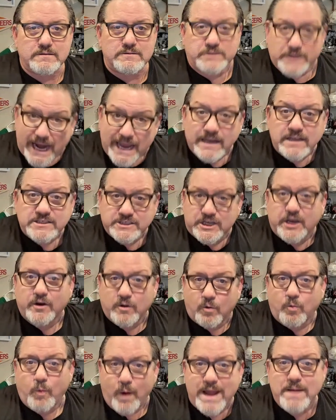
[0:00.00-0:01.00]
Jalen's going
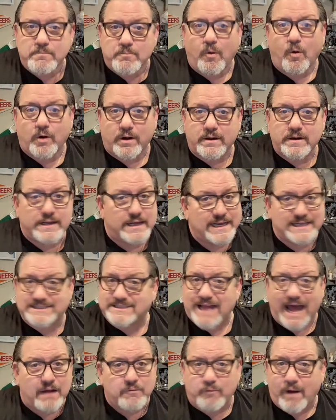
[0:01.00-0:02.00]
to win more.
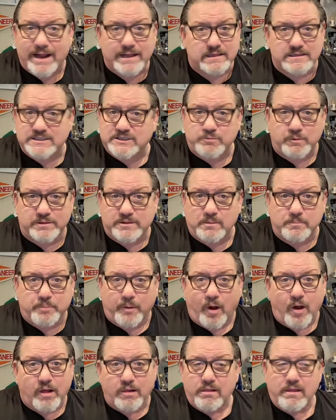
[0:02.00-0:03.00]
He's not reckless with the
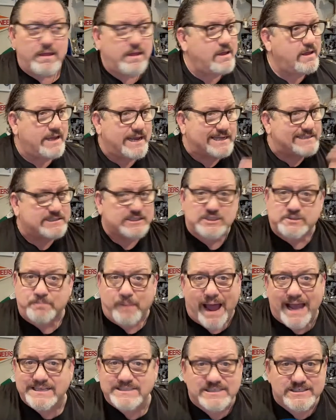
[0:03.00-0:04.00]
ball, he
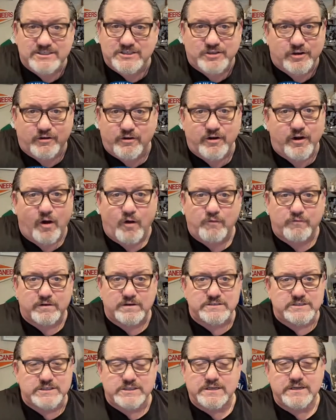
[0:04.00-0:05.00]
despises
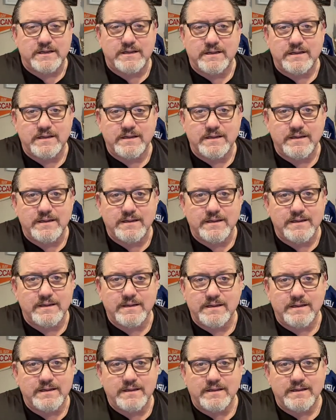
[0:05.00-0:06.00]
turnovers.
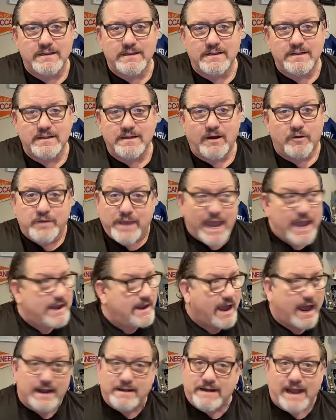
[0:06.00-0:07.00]

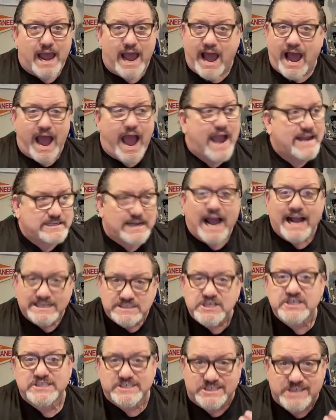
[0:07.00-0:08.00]
Okay. And I, I
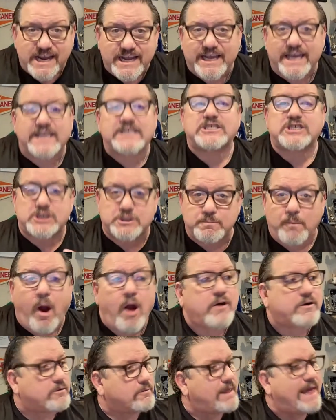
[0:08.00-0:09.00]
just think he's
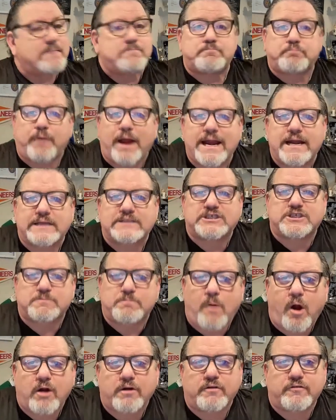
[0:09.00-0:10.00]
smarter, like Brady's
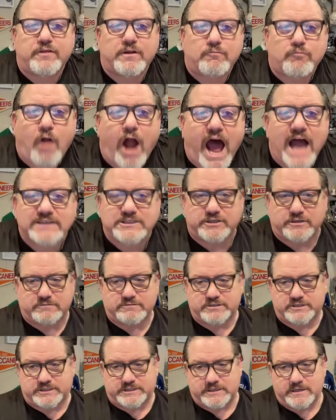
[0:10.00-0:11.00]
smarter than
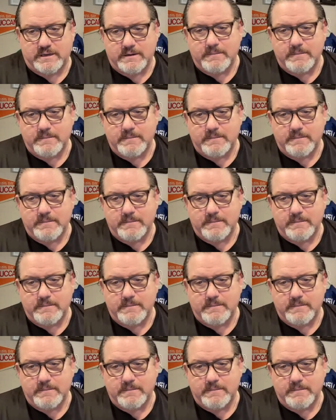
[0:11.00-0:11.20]
Rodgers.